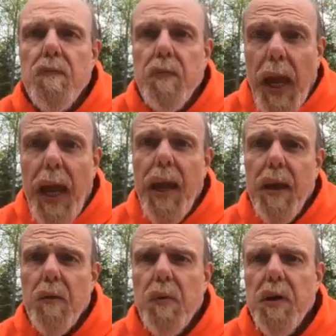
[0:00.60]

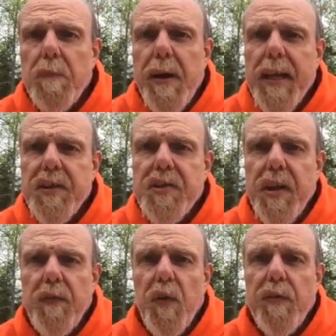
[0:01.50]
Hey, welcome back to
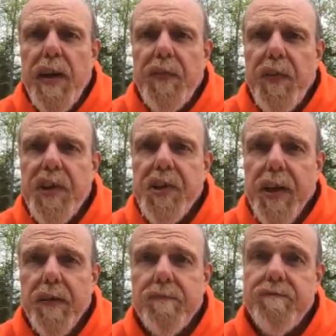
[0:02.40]
Steve Horvath Fishing.
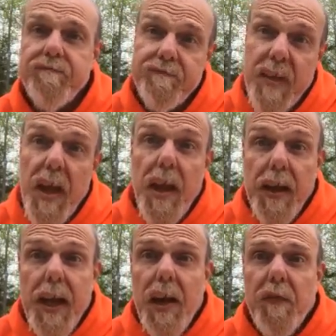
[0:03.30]

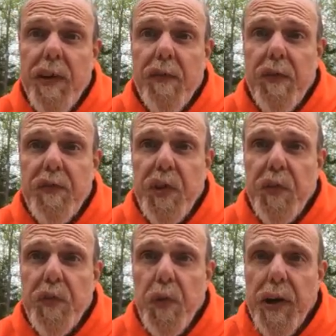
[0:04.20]
Got a reel review
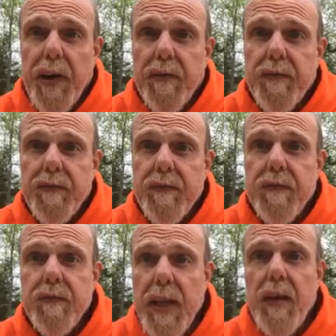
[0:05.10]
for you.
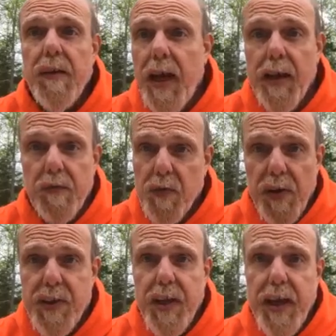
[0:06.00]
Now, I'm going
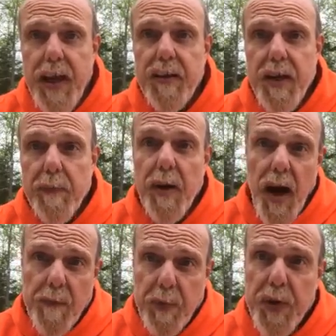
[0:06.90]
to tell you ahead of time.
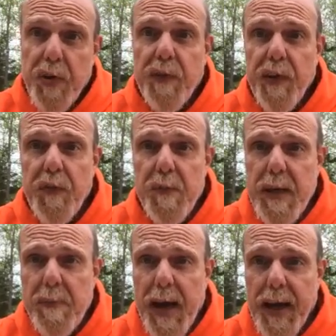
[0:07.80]
I bought the reel from
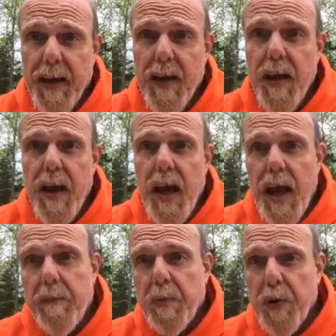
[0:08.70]
eBay.
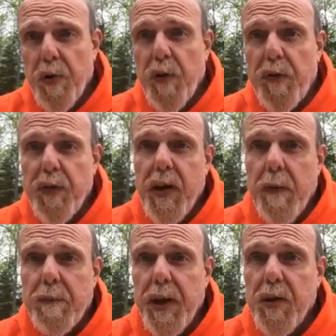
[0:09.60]
I bought it off of a
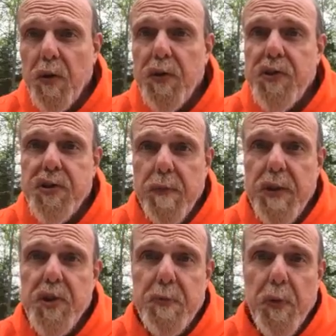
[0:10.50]
company called
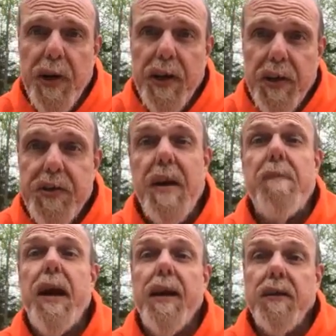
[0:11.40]
Simmons Sporting Goods. I
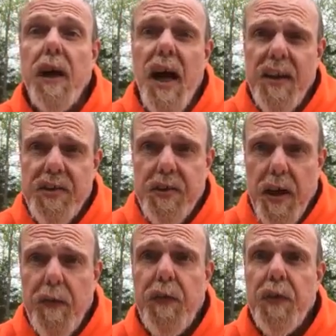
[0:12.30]
buy a lot of
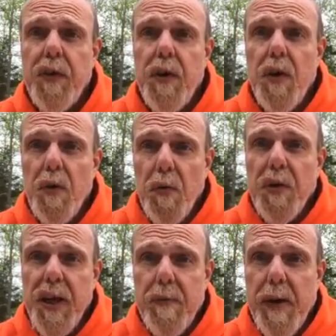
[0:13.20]
stuff on
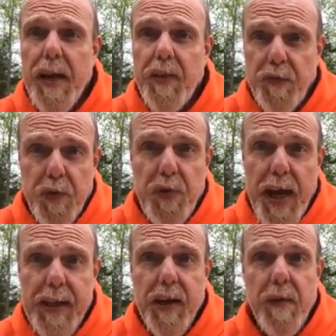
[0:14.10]
eBay through
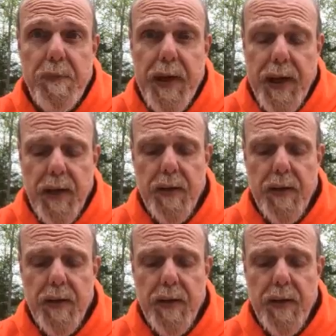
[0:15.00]
that company.